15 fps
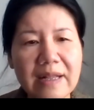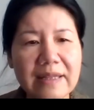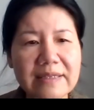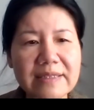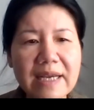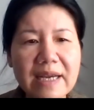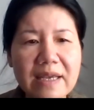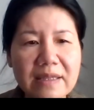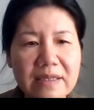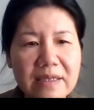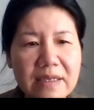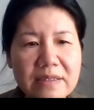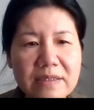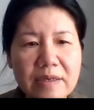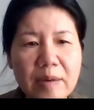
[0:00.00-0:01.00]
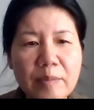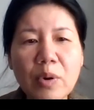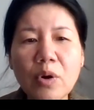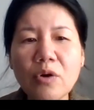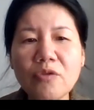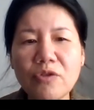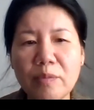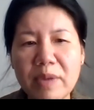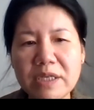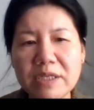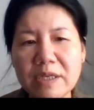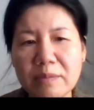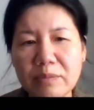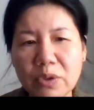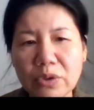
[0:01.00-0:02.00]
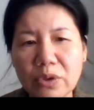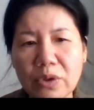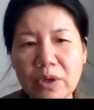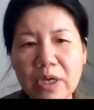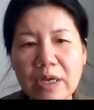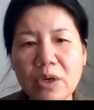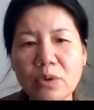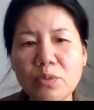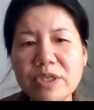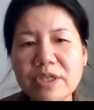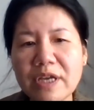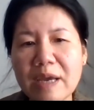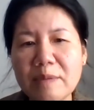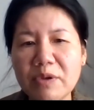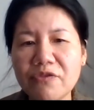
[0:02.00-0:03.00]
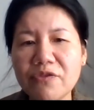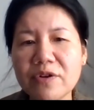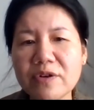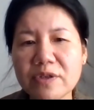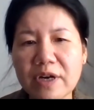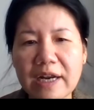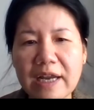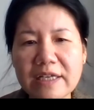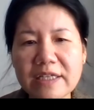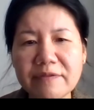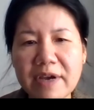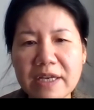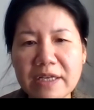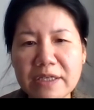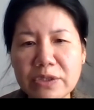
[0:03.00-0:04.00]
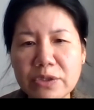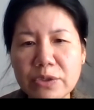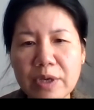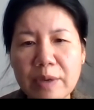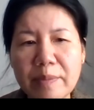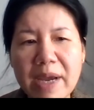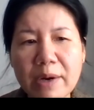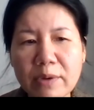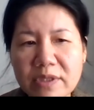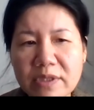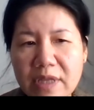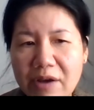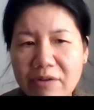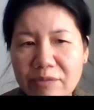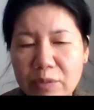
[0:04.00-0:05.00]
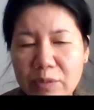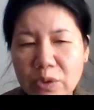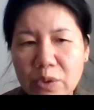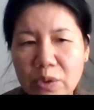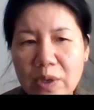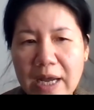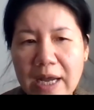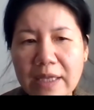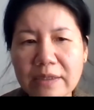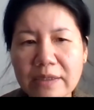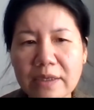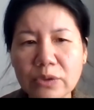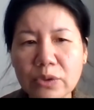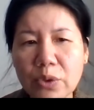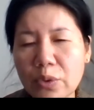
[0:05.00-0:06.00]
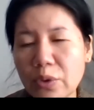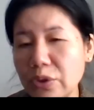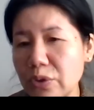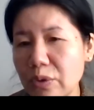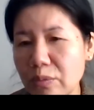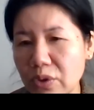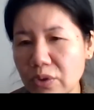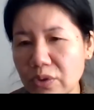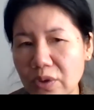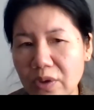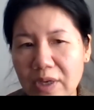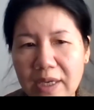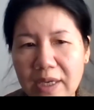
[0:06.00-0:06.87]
The second is the pore formation model, which can be further classified into the barrel stuff model and the toroidal model.